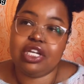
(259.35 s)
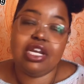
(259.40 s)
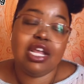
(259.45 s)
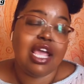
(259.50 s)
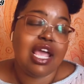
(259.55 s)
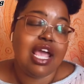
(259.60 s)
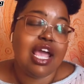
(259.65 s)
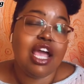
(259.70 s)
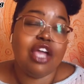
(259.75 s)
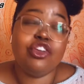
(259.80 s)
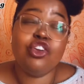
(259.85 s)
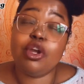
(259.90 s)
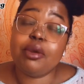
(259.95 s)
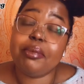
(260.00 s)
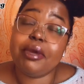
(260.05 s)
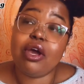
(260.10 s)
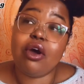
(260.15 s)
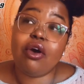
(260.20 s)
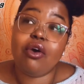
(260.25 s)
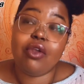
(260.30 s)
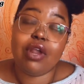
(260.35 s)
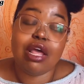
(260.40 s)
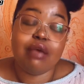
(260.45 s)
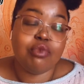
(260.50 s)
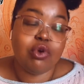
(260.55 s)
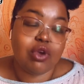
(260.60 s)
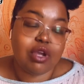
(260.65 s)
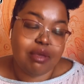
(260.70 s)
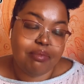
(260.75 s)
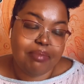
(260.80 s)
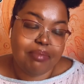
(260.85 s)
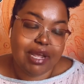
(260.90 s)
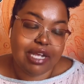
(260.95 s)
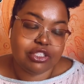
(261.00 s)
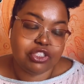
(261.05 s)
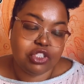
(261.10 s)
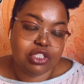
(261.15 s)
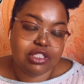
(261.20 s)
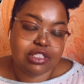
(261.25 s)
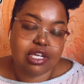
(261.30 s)
and you're going to be a whole lot more
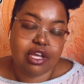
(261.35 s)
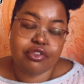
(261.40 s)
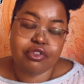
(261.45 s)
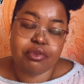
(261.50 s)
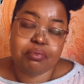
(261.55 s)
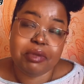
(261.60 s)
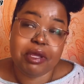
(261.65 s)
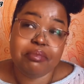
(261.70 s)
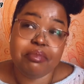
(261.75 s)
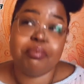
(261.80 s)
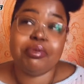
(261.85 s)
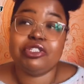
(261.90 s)
compassionate to other people,